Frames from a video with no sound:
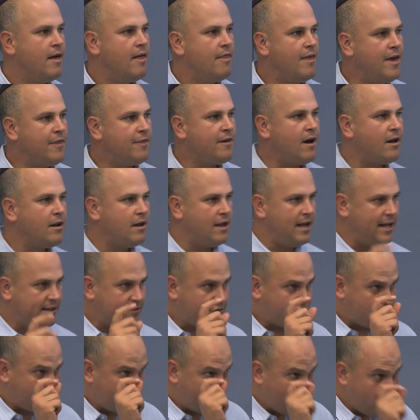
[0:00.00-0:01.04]
They thought,
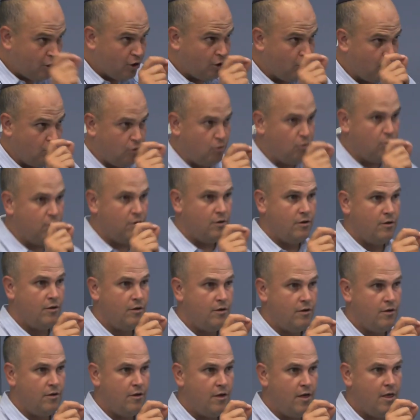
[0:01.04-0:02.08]
it's true
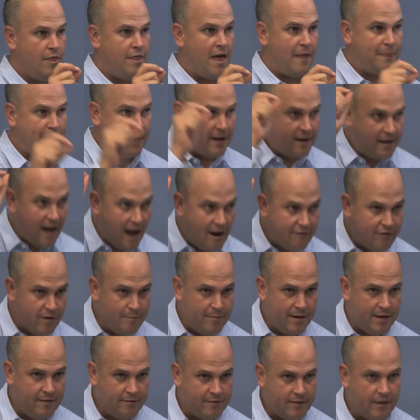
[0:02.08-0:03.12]
that the
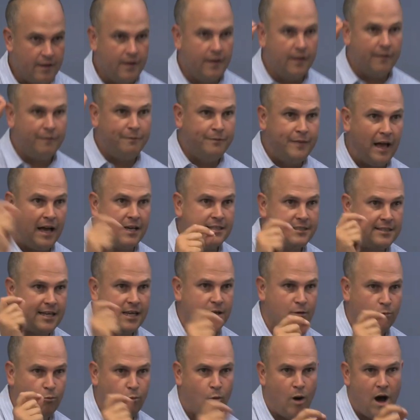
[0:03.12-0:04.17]
government
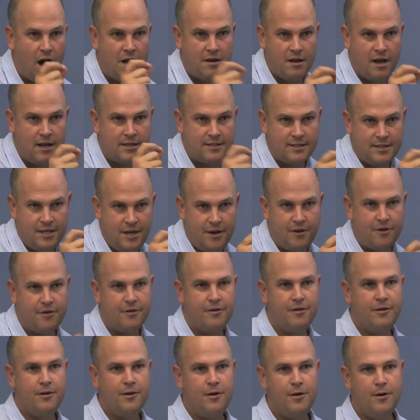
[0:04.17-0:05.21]
doesn't want us here,
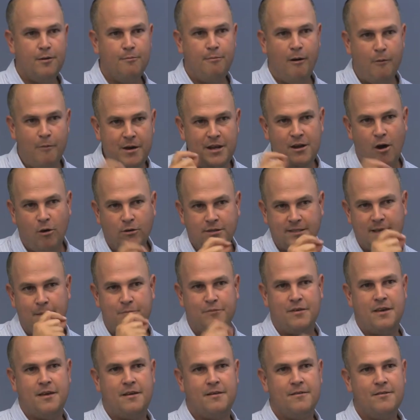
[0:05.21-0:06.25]
but we know
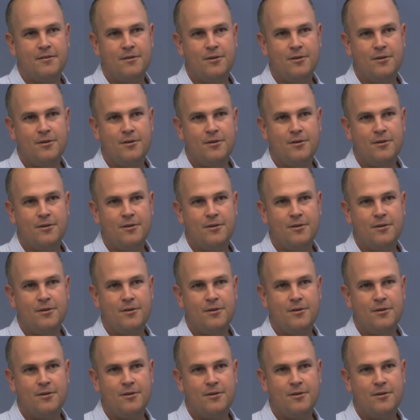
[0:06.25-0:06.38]
something.